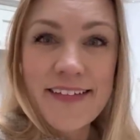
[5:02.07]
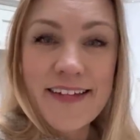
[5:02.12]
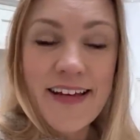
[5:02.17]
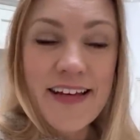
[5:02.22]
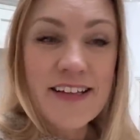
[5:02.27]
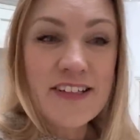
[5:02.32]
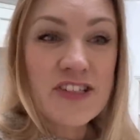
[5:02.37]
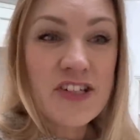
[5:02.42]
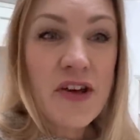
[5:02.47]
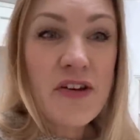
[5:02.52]

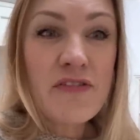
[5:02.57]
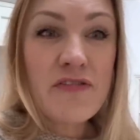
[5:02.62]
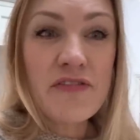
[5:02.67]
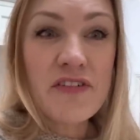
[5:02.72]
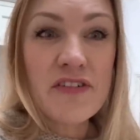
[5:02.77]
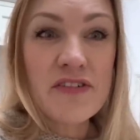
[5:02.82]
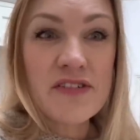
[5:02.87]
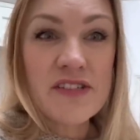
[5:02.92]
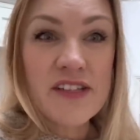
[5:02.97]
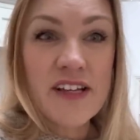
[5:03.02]
And Jo
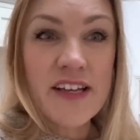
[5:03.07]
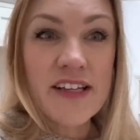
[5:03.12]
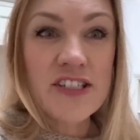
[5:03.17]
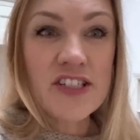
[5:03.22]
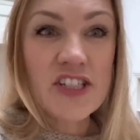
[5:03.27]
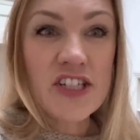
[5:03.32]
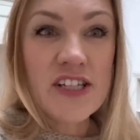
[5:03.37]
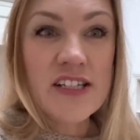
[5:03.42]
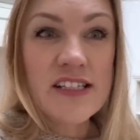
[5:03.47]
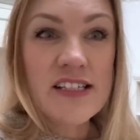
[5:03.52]
feels like
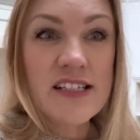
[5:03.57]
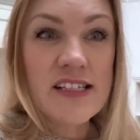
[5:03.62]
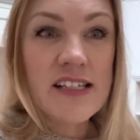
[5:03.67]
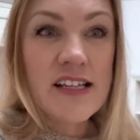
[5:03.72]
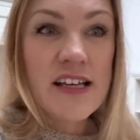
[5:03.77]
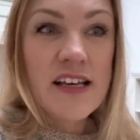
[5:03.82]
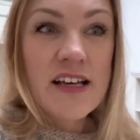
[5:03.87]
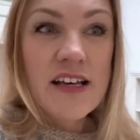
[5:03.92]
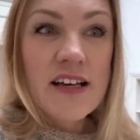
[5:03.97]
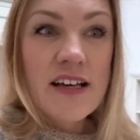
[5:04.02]
she's
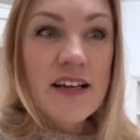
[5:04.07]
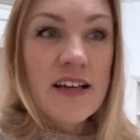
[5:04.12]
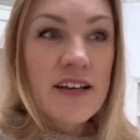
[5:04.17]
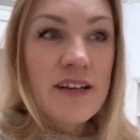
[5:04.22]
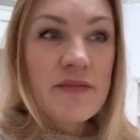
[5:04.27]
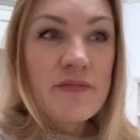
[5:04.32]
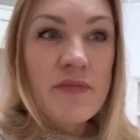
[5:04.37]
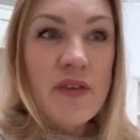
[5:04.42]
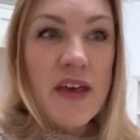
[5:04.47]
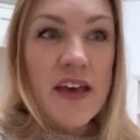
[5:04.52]

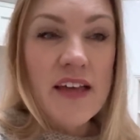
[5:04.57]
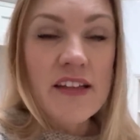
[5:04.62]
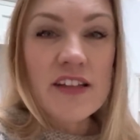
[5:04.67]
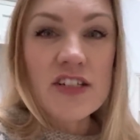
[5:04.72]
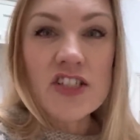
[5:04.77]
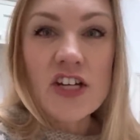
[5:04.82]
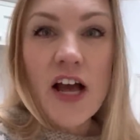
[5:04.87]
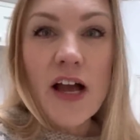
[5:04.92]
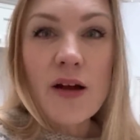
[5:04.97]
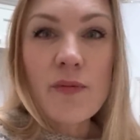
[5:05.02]
hit the
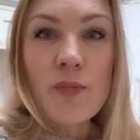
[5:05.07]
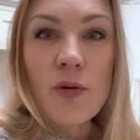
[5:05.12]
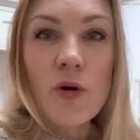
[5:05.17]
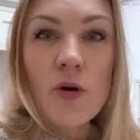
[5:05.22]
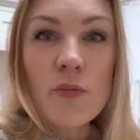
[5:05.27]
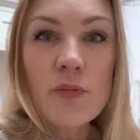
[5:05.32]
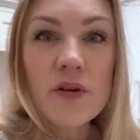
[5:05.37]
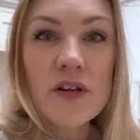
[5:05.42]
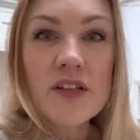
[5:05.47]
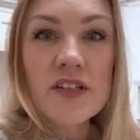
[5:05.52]

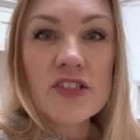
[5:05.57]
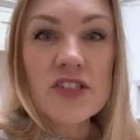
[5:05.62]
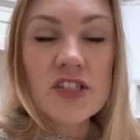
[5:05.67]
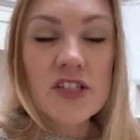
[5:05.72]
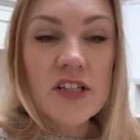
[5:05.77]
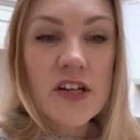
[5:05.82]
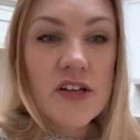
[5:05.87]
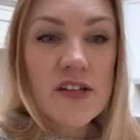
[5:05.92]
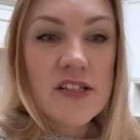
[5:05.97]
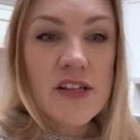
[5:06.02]
jackpot because she
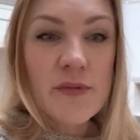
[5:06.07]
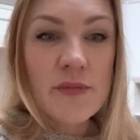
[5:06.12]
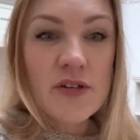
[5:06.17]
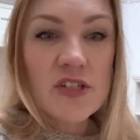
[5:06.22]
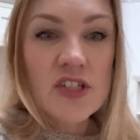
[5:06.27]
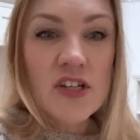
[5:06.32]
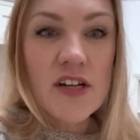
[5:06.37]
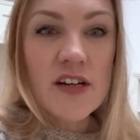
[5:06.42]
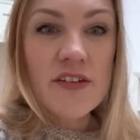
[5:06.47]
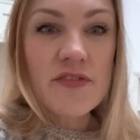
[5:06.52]
knows how
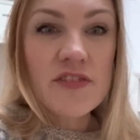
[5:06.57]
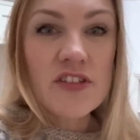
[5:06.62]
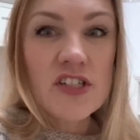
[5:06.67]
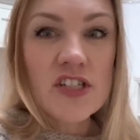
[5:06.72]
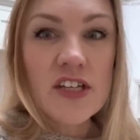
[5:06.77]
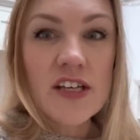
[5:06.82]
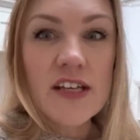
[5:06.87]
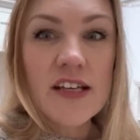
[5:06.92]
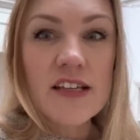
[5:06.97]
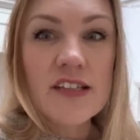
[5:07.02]
much I love the
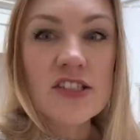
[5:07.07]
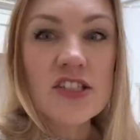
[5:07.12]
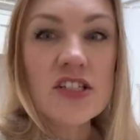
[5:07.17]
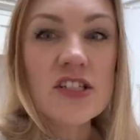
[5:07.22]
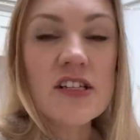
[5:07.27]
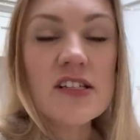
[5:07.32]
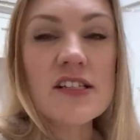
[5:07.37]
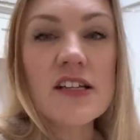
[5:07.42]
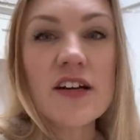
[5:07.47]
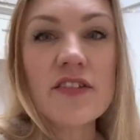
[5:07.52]
chickens. She
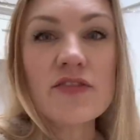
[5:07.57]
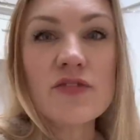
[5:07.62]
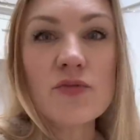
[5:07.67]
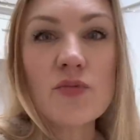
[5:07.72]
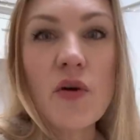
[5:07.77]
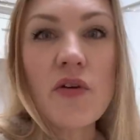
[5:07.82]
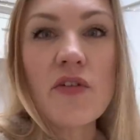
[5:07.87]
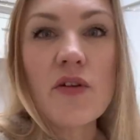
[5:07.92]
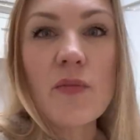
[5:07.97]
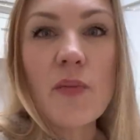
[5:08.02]
doesn't have to
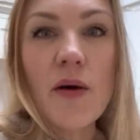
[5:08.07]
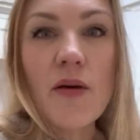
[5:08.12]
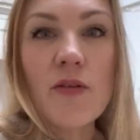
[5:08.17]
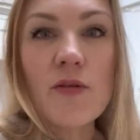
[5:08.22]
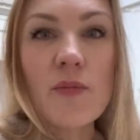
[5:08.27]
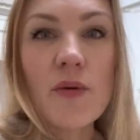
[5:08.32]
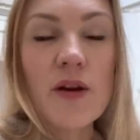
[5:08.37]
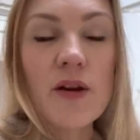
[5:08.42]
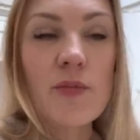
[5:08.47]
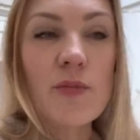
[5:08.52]
worry about
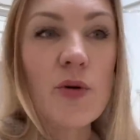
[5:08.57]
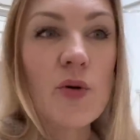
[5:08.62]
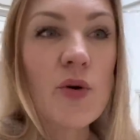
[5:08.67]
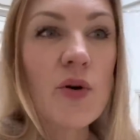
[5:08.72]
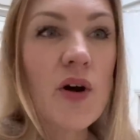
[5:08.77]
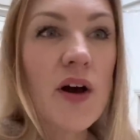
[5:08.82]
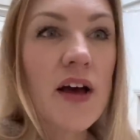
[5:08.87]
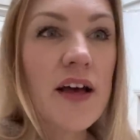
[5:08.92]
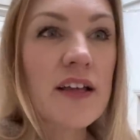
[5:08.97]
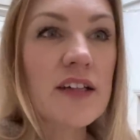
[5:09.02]
them
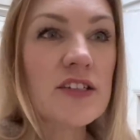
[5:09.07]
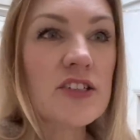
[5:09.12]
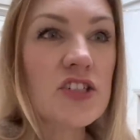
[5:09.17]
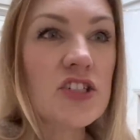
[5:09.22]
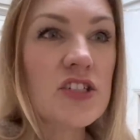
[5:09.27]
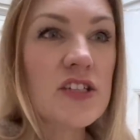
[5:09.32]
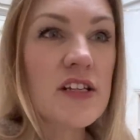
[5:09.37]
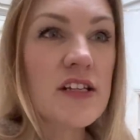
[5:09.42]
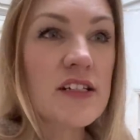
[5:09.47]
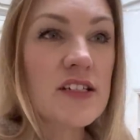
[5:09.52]
anymore. And
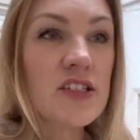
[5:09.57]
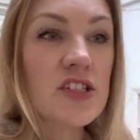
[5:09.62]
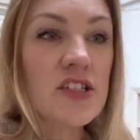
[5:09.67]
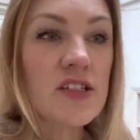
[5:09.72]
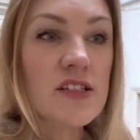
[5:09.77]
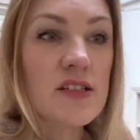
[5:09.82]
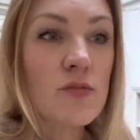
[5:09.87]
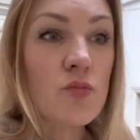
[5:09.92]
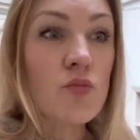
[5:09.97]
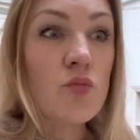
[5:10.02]
it's
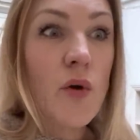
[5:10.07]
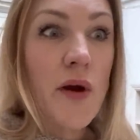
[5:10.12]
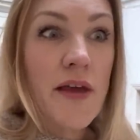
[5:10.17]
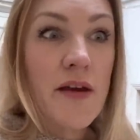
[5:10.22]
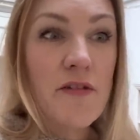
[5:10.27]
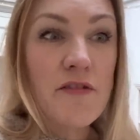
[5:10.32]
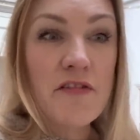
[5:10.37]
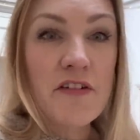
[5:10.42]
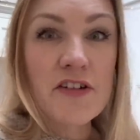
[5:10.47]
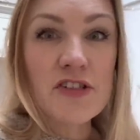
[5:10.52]
just a weight
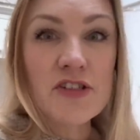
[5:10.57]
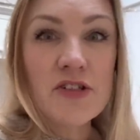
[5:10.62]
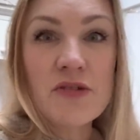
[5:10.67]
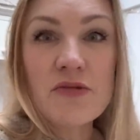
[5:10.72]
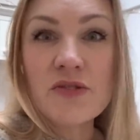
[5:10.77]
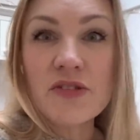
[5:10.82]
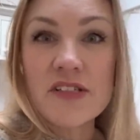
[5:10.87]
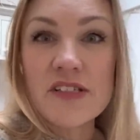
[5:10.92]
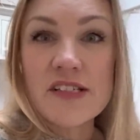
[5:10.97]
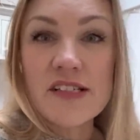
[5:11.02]
off her
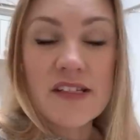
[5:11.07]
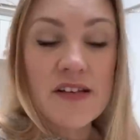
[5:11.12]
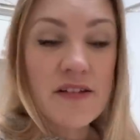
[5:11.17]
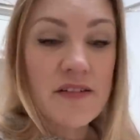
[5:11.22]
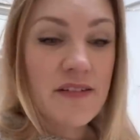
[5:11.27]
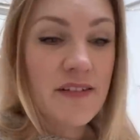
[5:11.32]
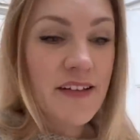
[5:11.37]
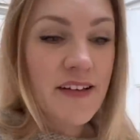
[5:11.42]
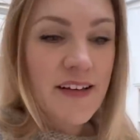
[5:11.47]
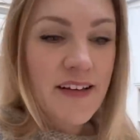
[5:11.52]
shoulders.
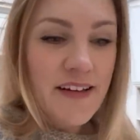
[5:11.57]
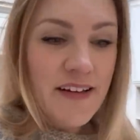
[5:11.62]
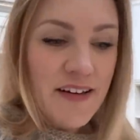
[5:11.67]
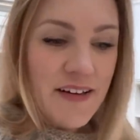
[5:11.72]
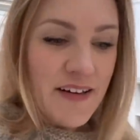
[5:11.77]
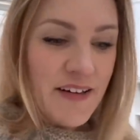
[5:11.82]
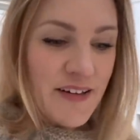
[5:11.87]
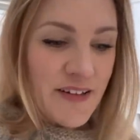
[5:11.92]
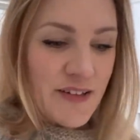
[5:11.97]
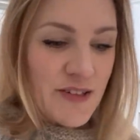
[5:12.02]
So
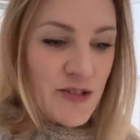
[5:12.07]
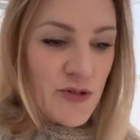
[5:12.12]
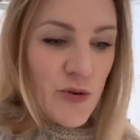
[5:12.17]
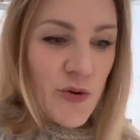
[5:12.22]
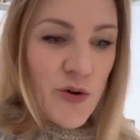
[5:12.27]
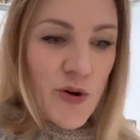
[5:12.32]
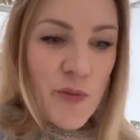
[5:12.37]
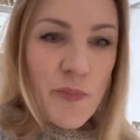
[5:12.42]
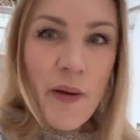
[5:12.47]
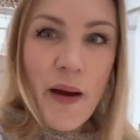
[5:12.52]

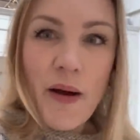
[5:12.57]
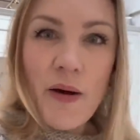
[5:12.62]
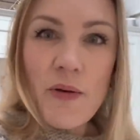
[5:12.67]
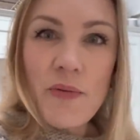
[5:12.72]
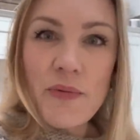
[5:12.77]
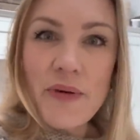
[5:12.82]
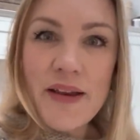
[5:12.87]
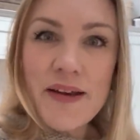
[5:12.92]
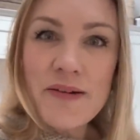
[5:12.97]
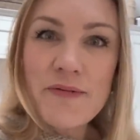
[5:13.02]
talk about a
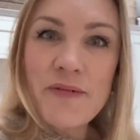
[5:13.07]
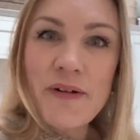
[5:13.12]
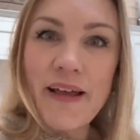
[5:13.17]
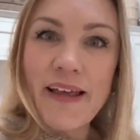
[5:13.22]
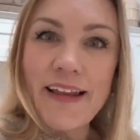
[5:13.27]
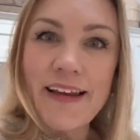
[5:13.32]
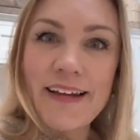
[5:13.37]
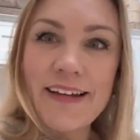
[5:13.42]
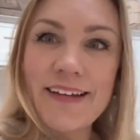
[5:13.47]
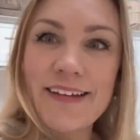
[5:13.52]

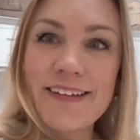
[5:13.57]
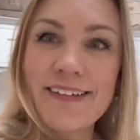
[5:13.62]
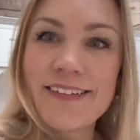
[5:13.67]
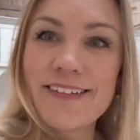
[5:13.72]
win-win.